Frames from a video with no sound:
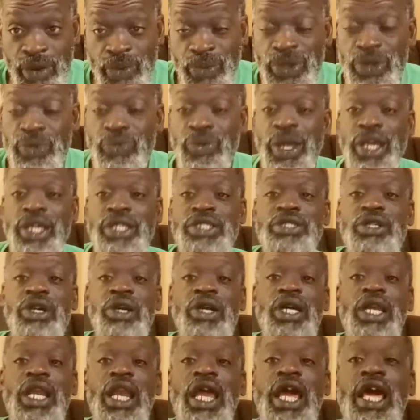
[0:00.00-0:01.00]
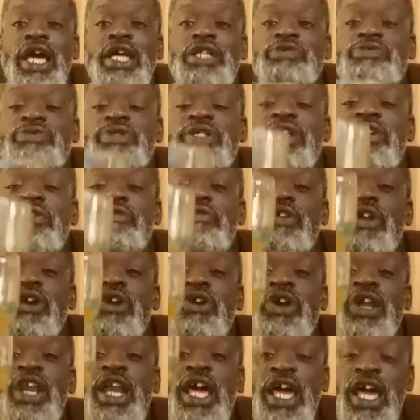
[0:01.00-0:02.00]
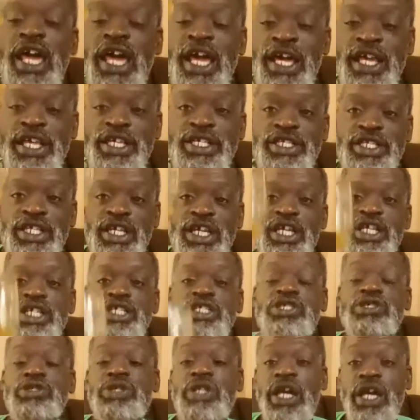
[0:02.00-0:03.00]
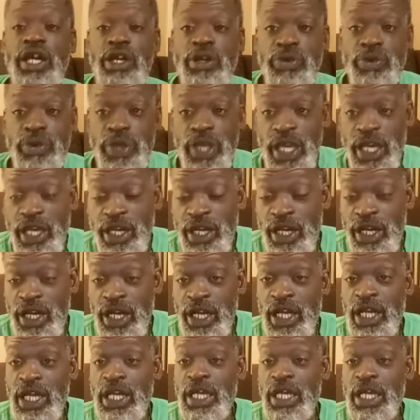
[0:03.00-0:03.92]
We raise our glass, we lift our glass to that creator.